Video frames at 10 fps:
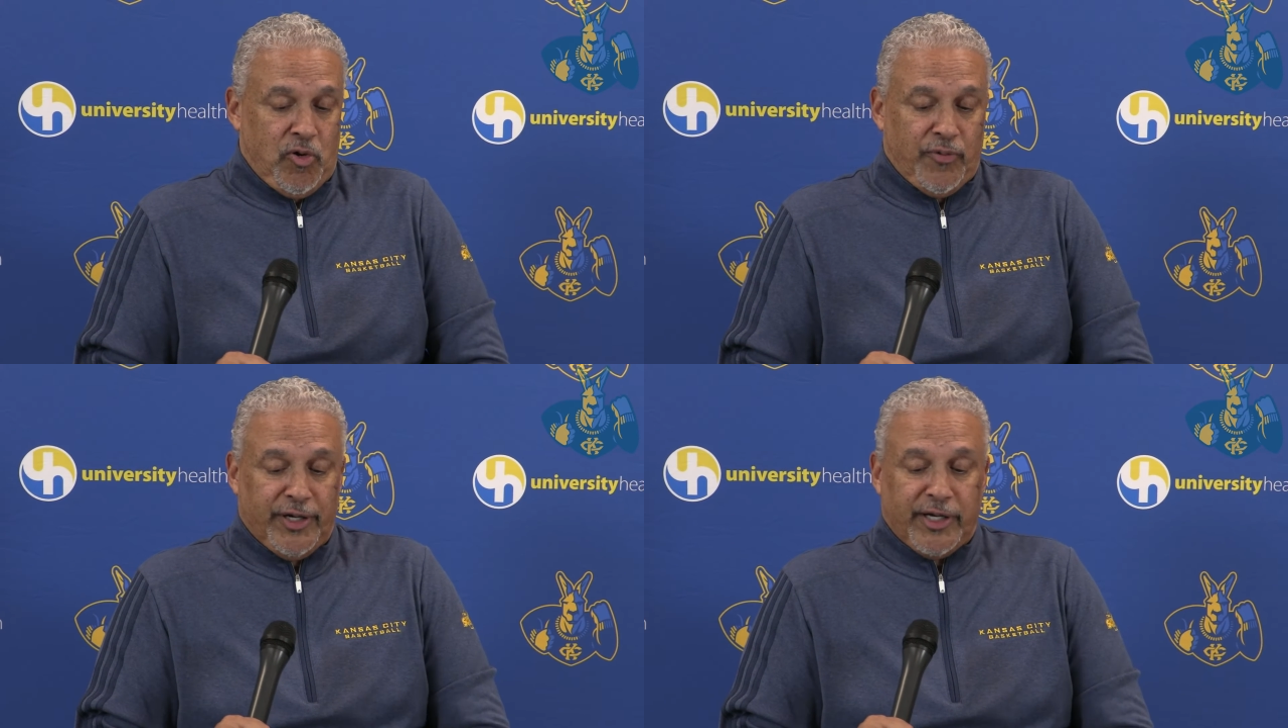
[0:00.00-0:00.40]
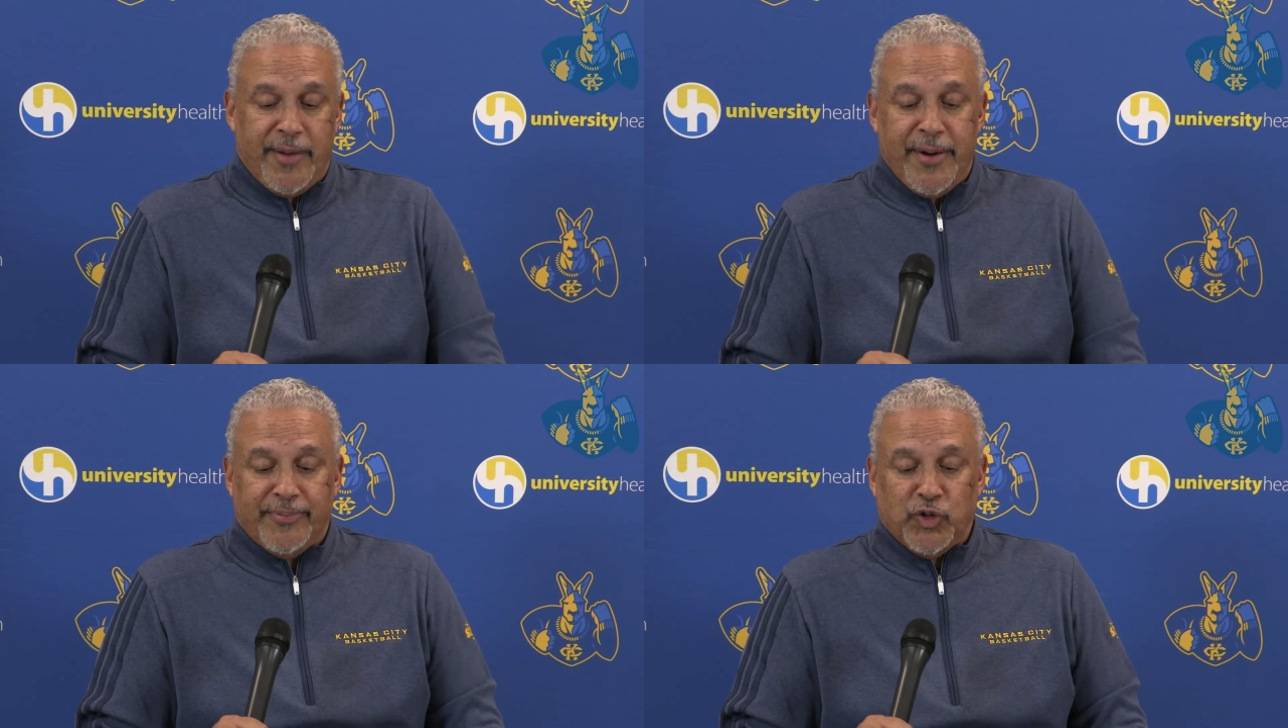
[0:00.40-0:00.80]
we're going to
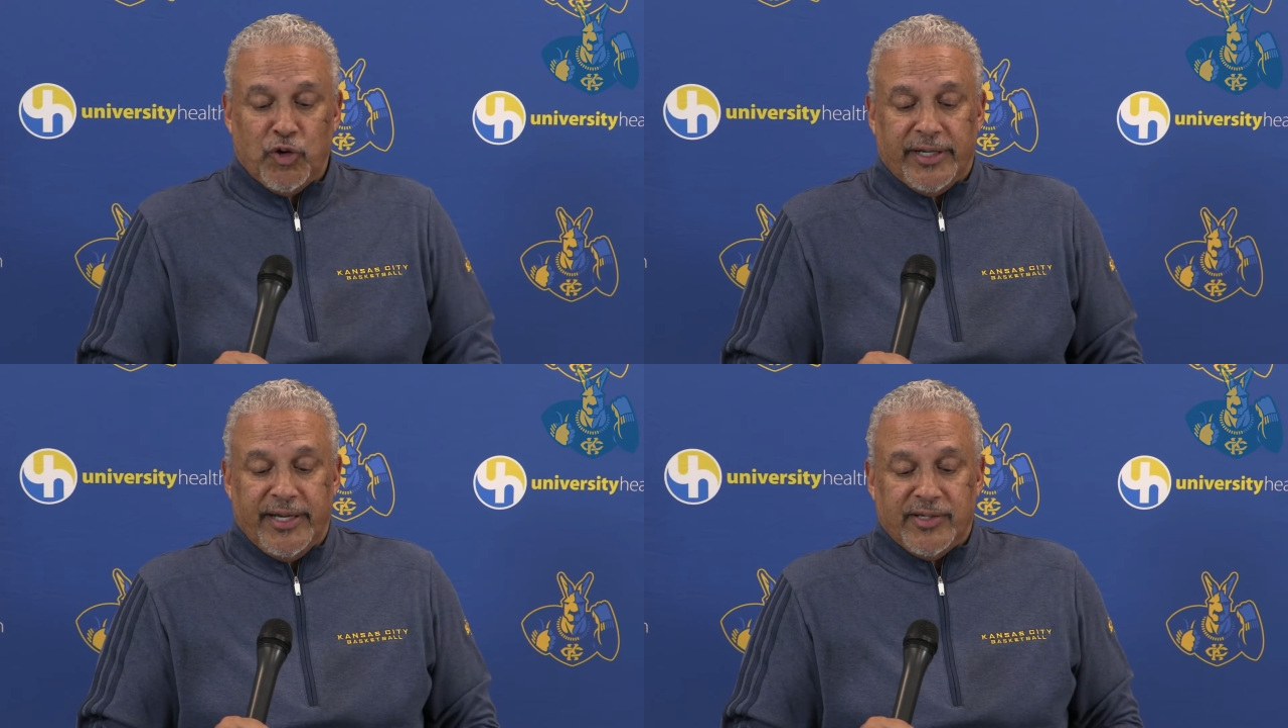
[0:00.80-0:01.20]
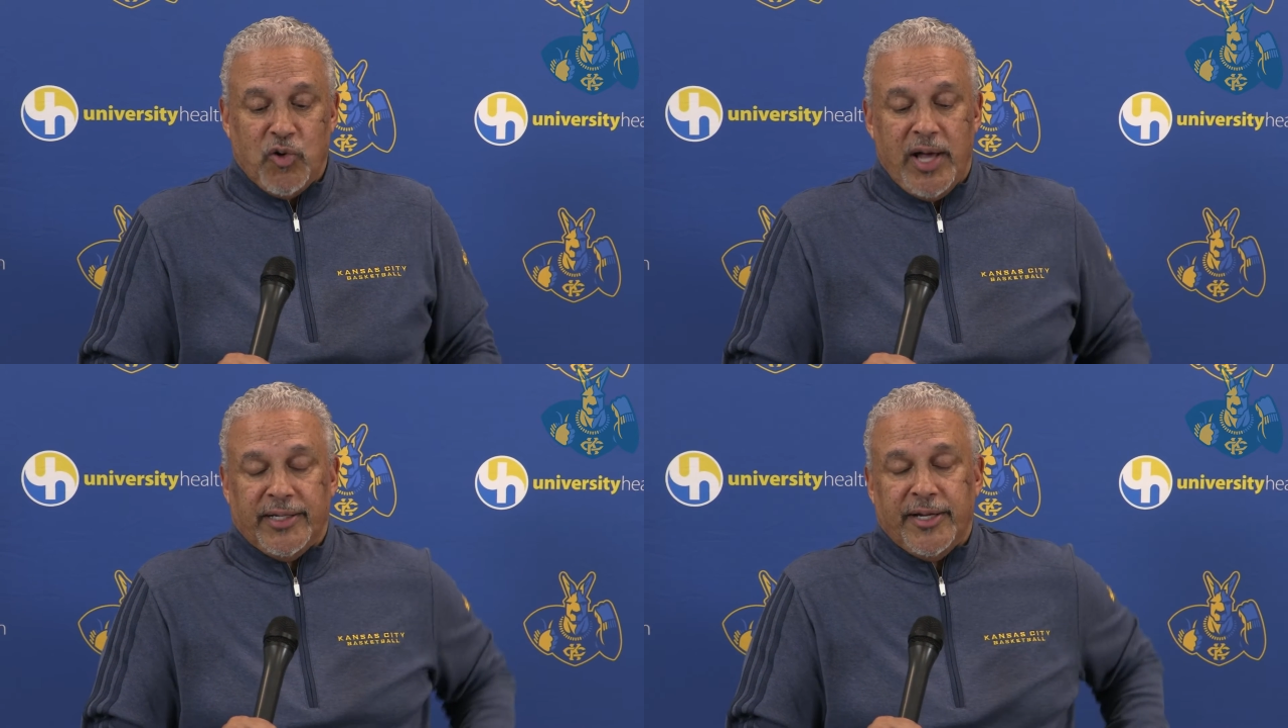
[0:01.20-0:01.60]
come up short against
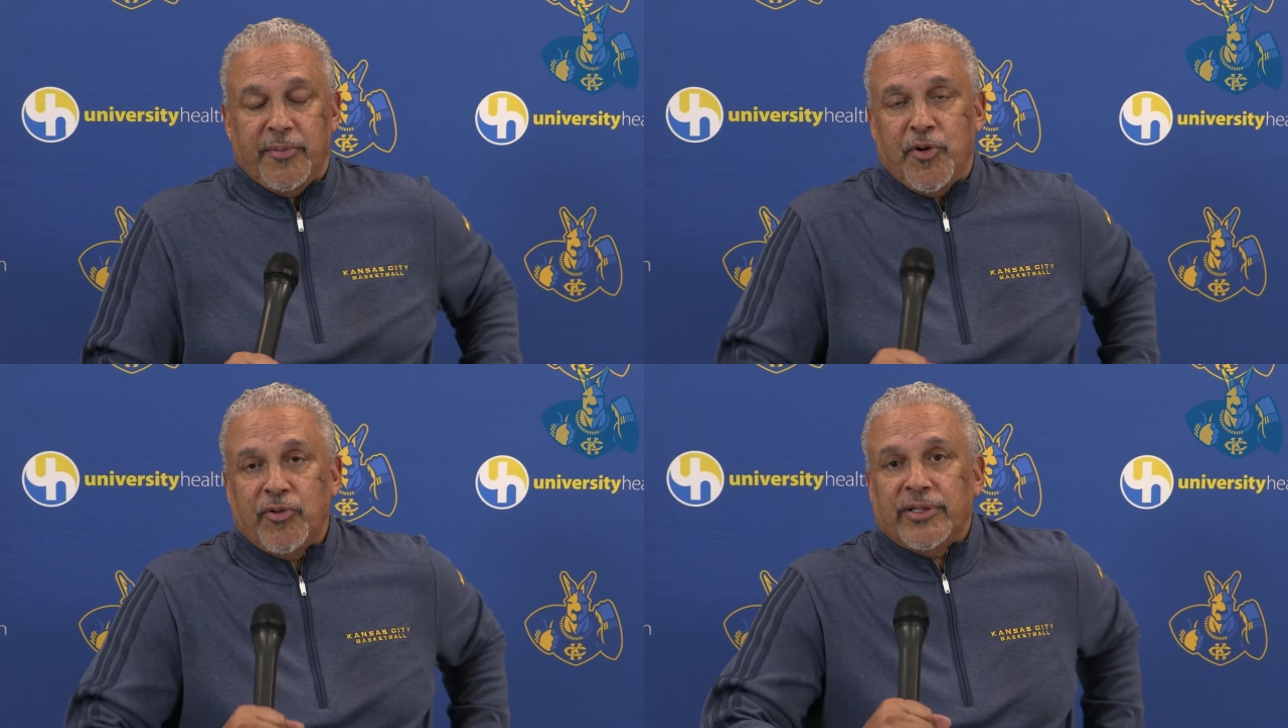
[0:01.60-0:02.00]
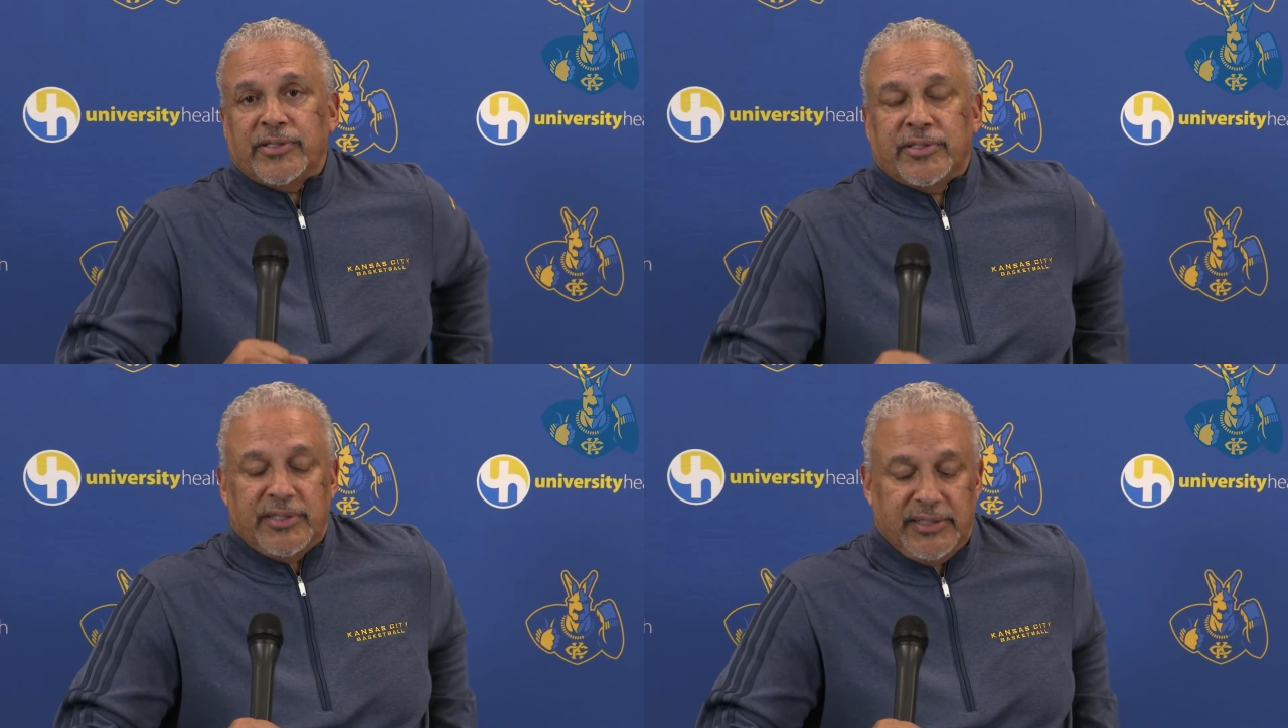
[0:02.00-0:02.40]
quality opponents.